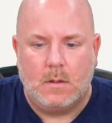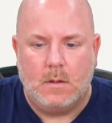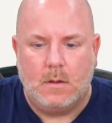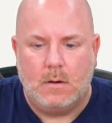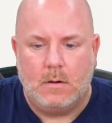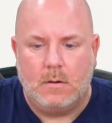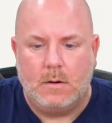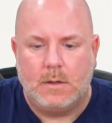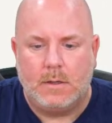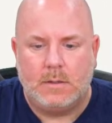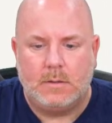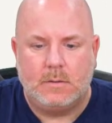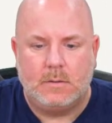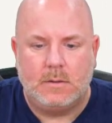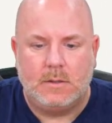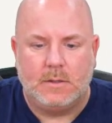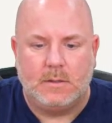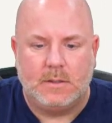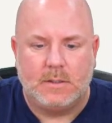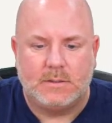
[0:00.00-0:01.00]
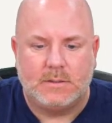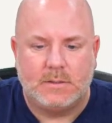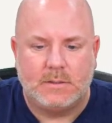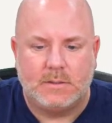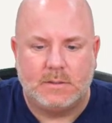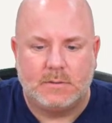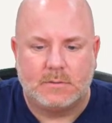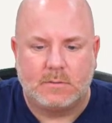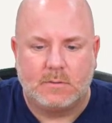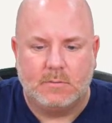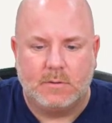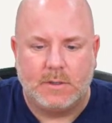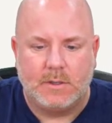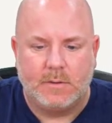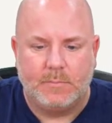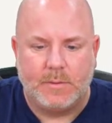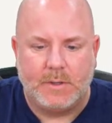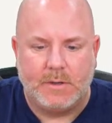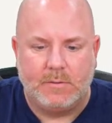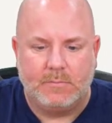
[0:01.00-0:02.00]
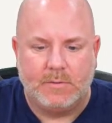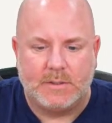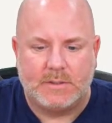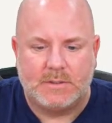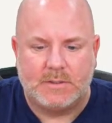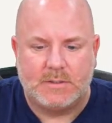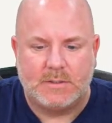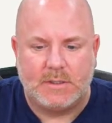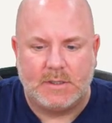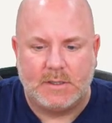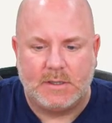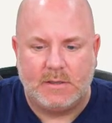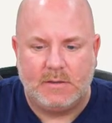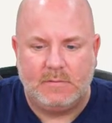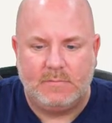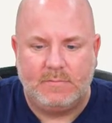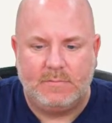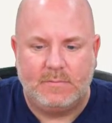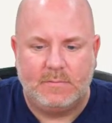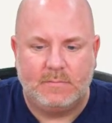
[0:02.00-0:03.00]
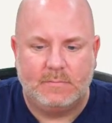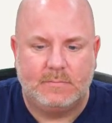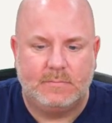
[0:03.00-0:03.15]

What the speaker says: All right, and this is going to be receive.